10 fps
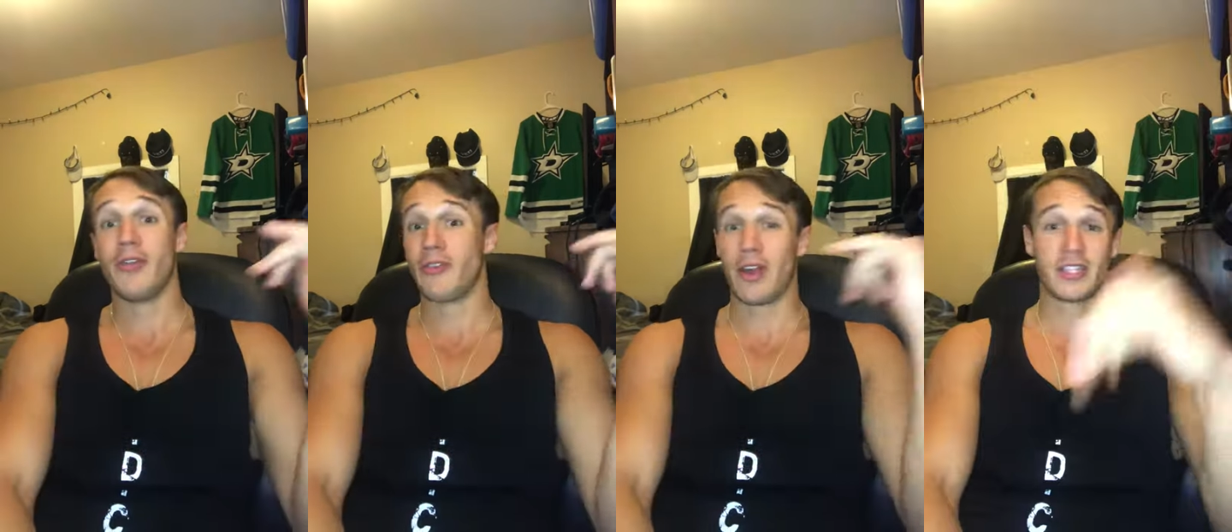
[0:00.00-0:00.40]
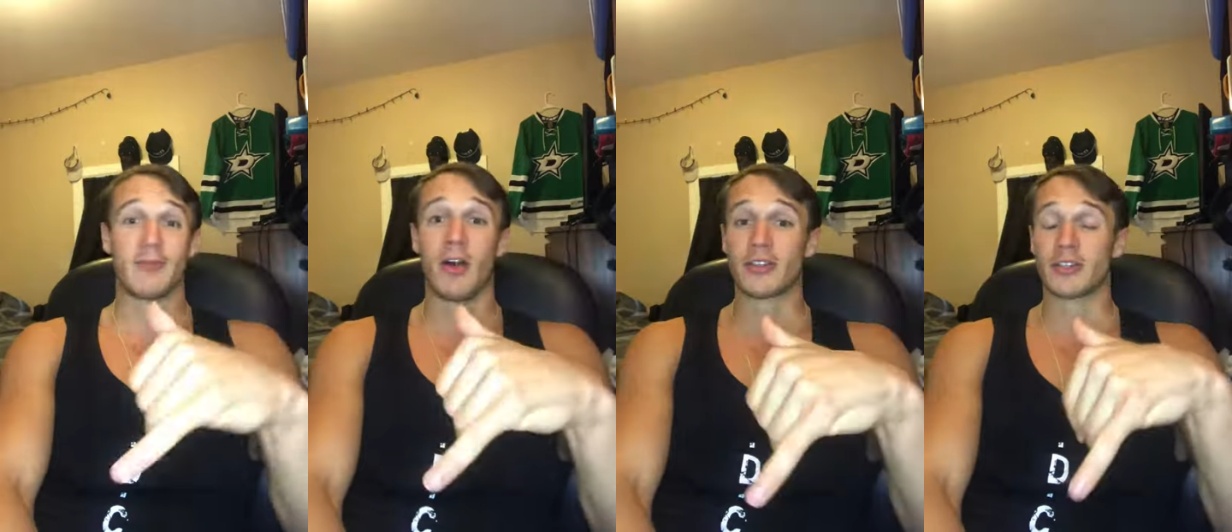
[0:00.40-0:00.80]
They're not
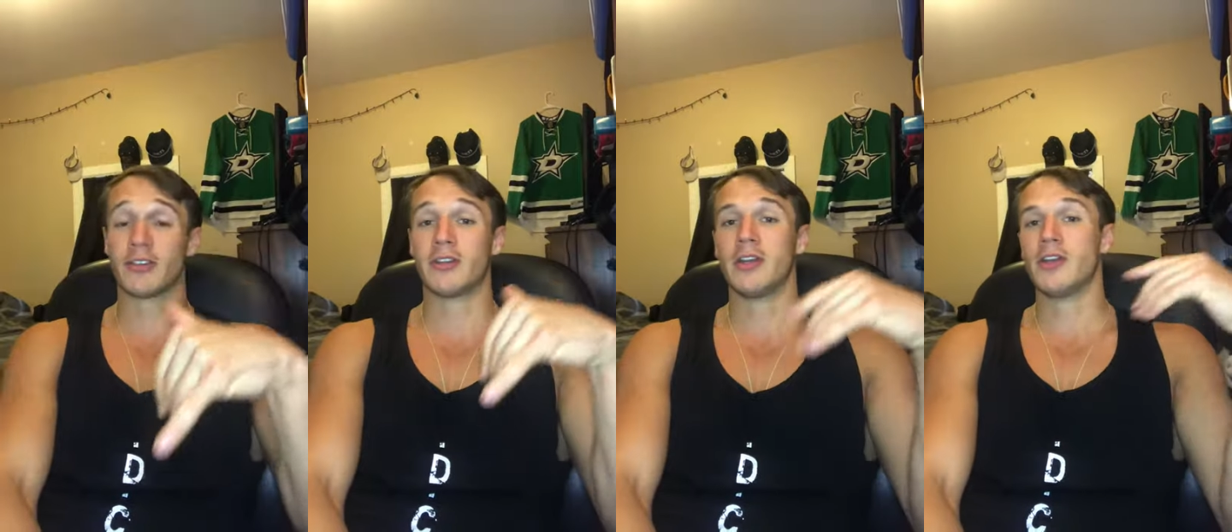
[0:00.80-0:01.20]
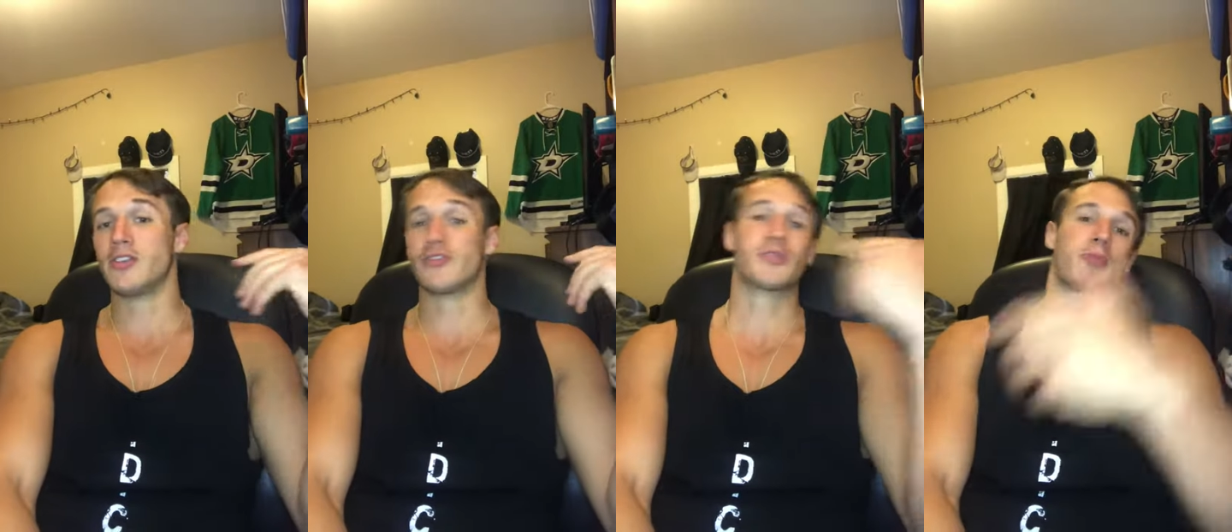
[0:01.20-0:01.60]
sponsored.
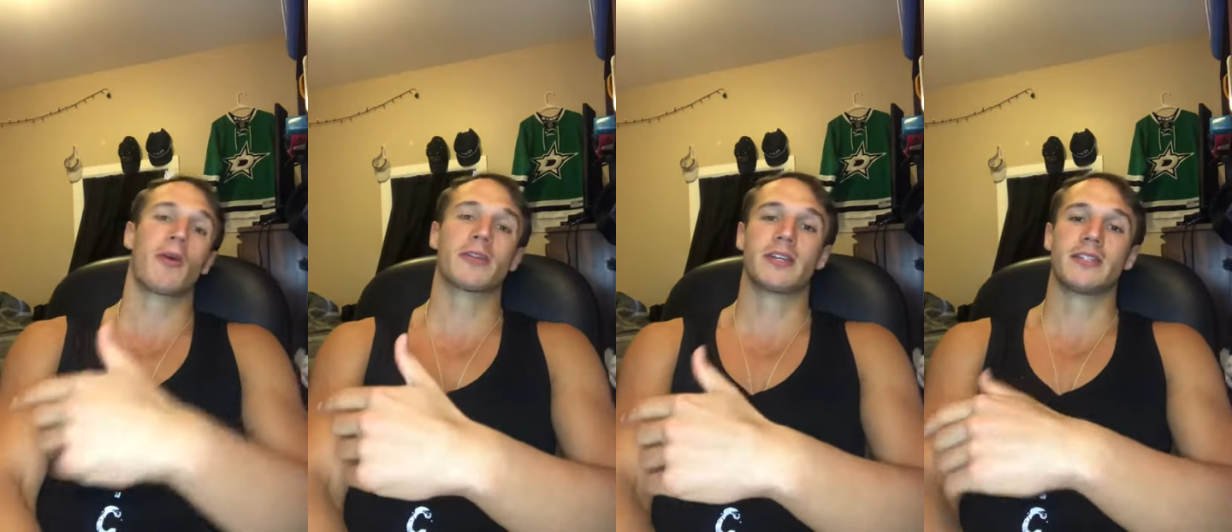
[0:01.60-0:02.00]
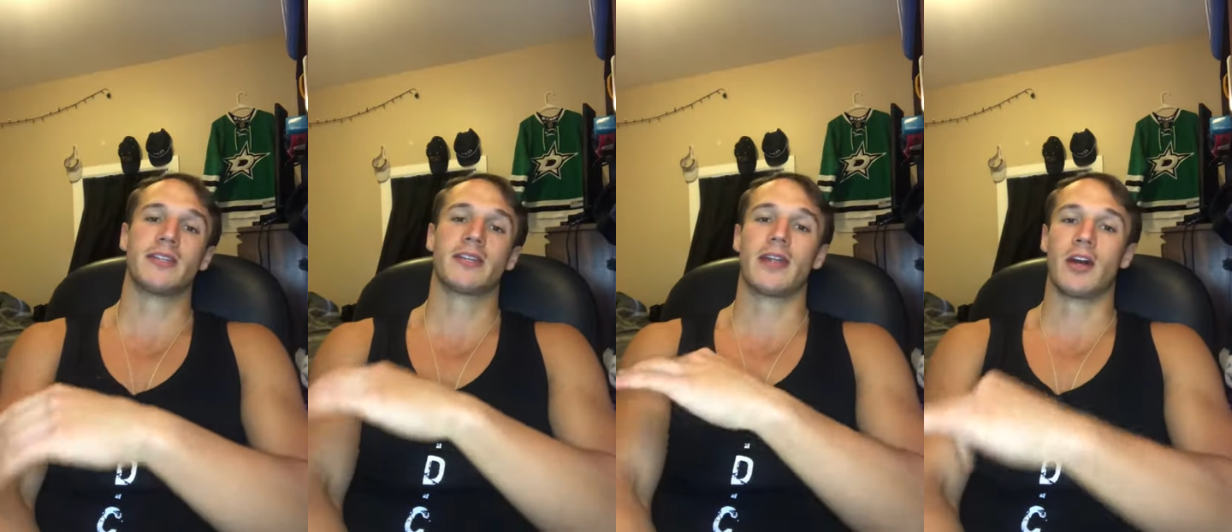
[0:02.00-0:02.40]
They're just products I
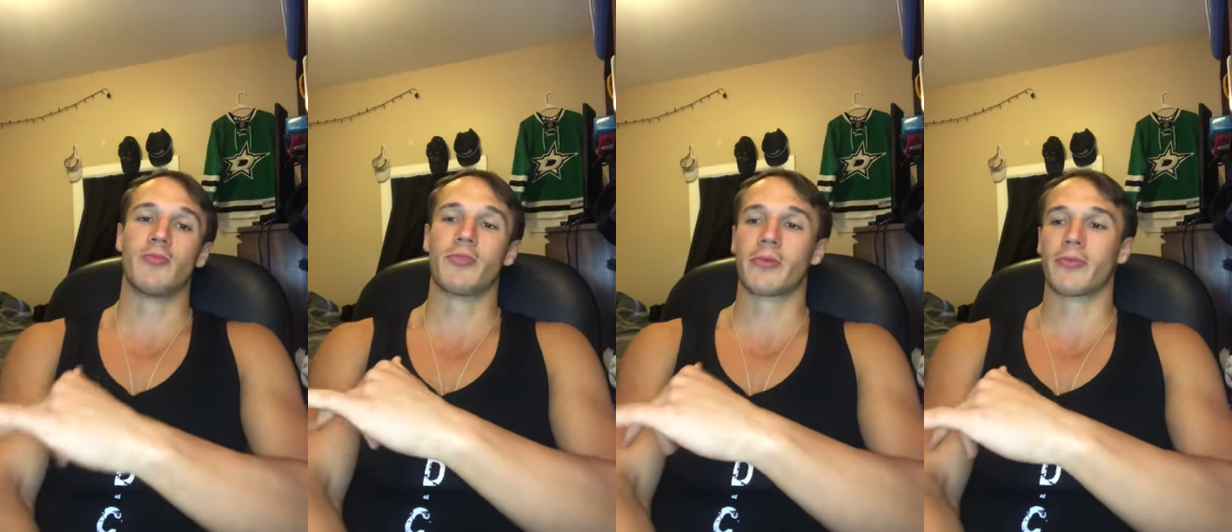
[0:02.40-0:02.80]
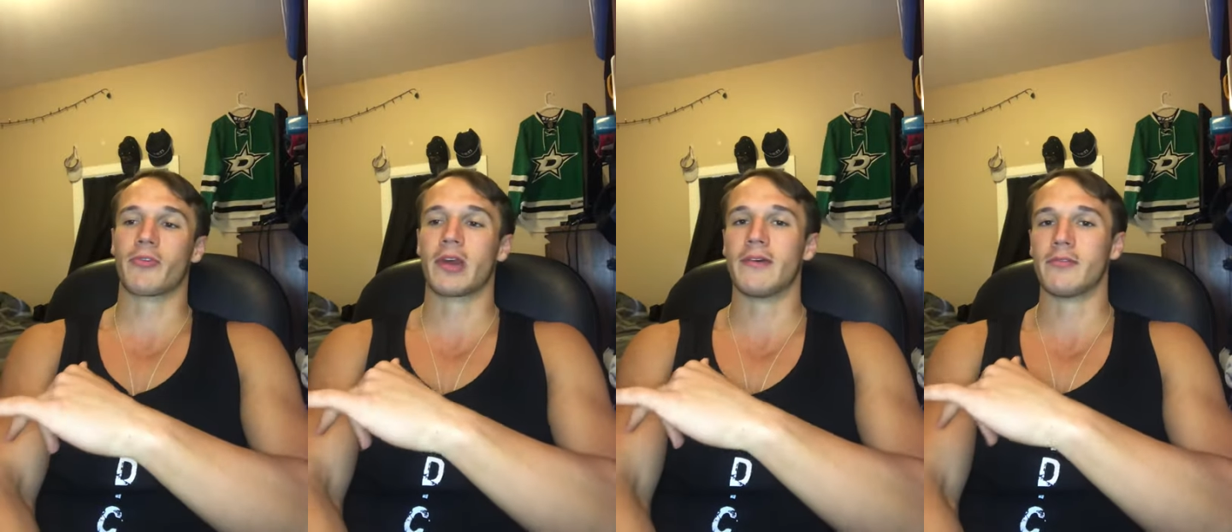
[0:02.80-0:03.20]
take that help with
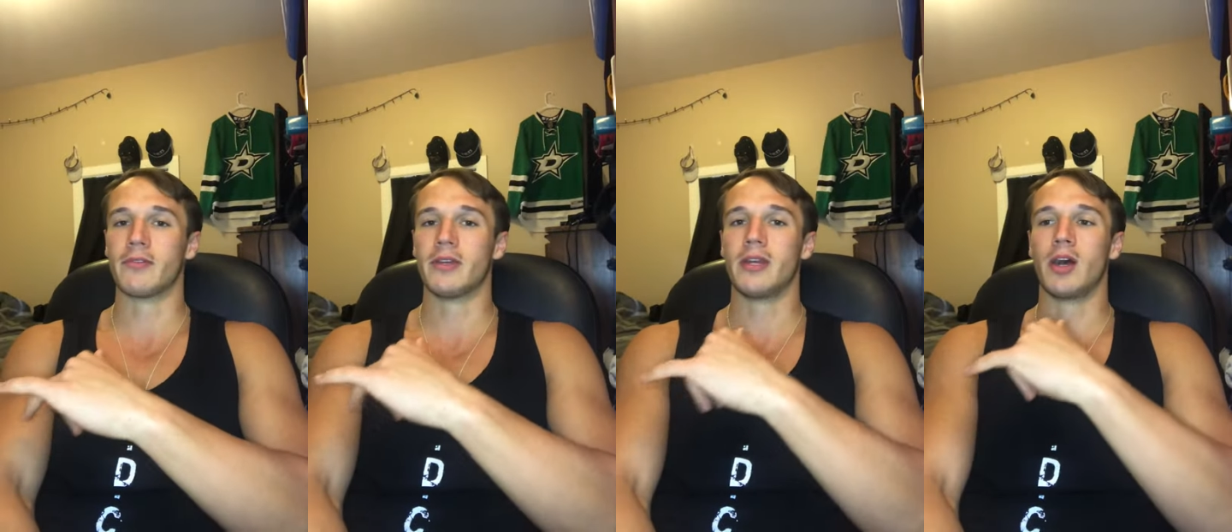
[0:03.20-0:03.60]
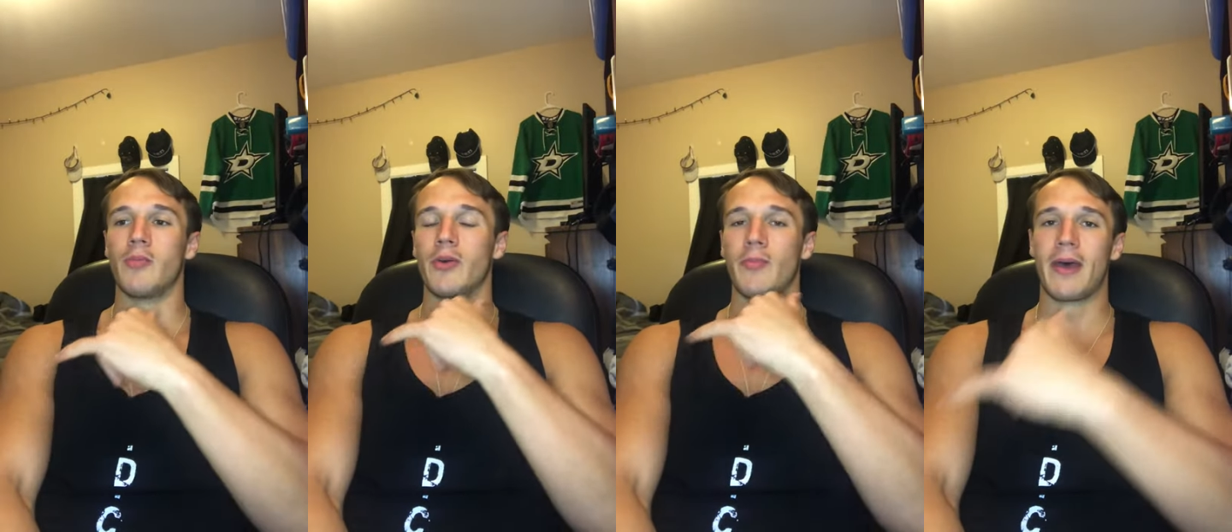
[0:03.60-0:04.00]
recovery,
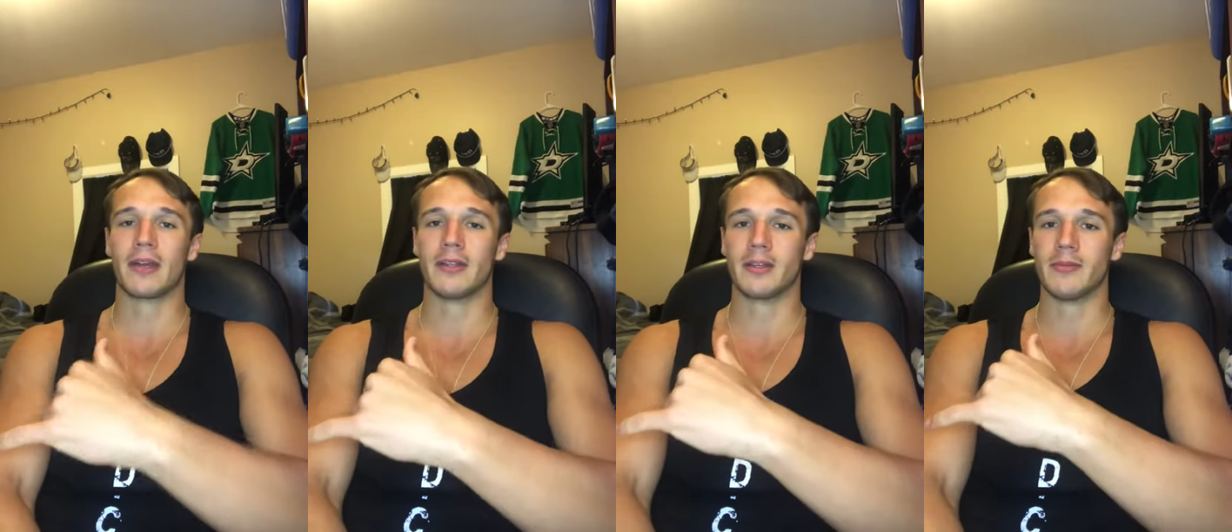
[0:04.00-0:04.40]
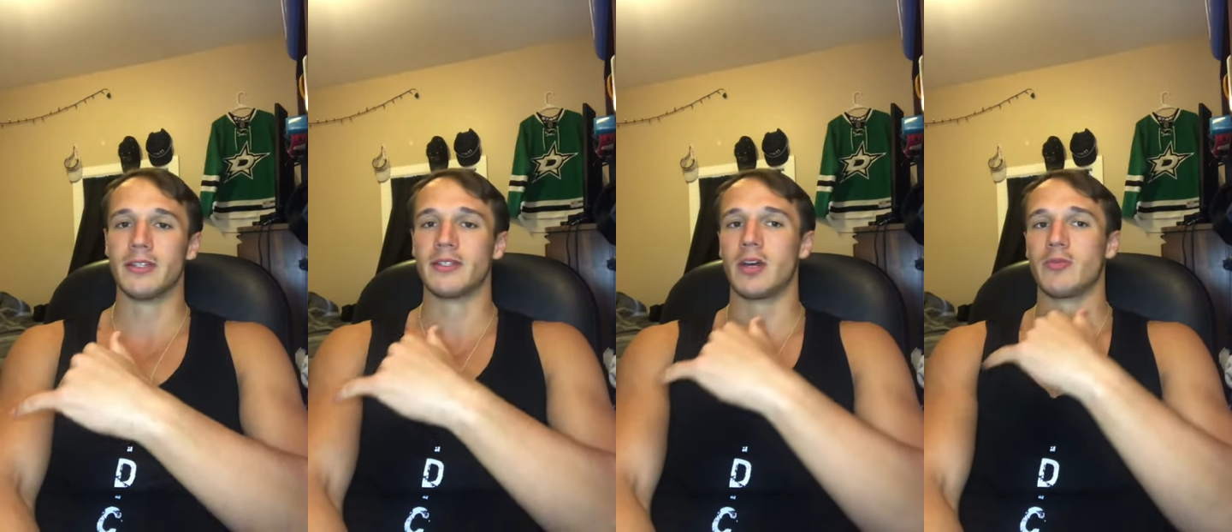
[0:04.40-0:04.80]
help build back
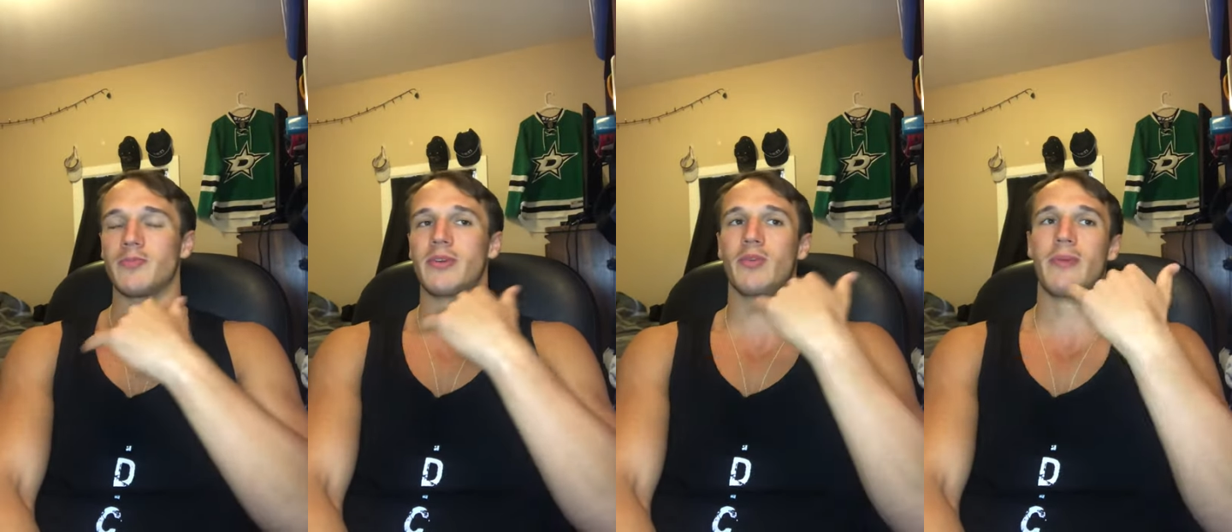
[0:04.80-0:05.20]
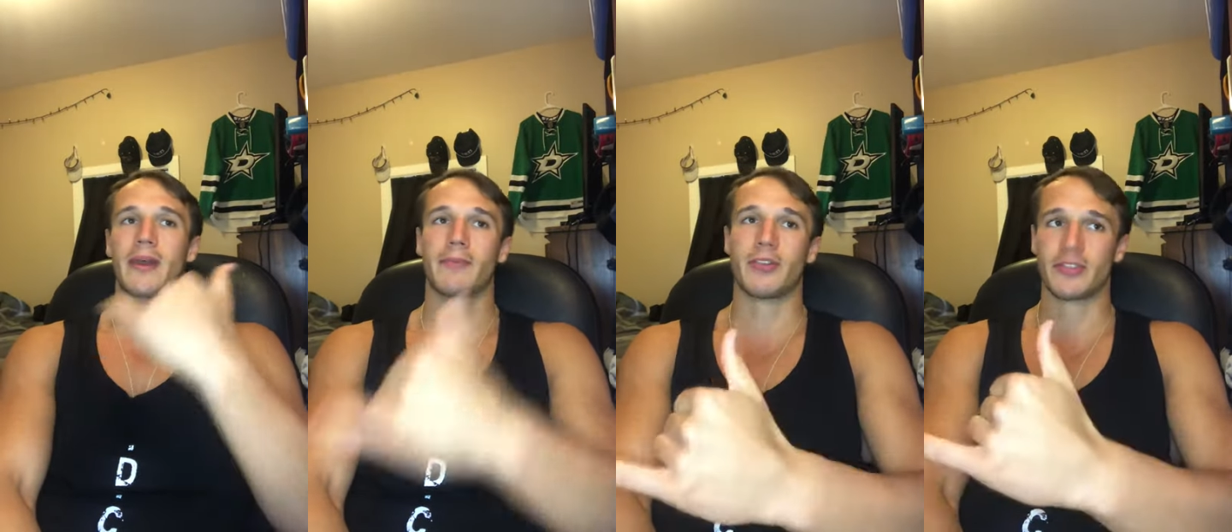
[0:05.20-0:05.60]
ligament, help build
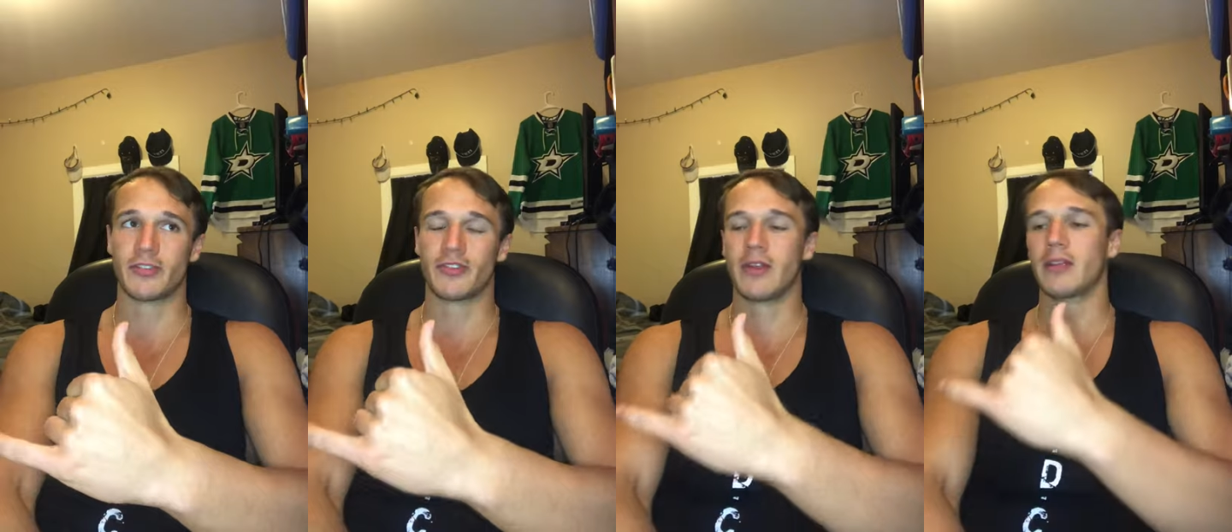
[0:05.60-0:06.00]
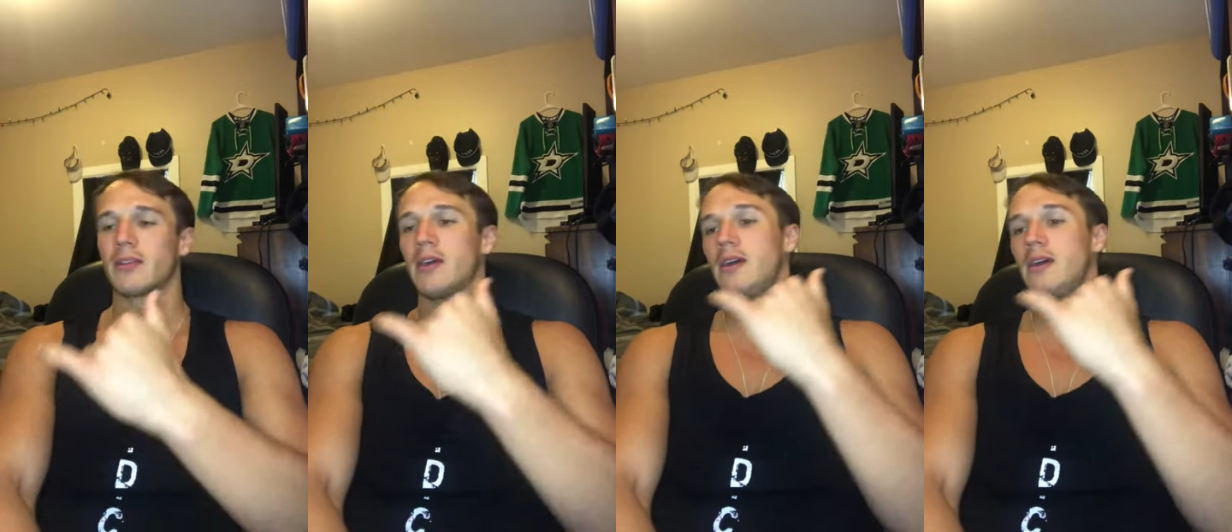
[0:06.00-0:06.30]
back muscle strength,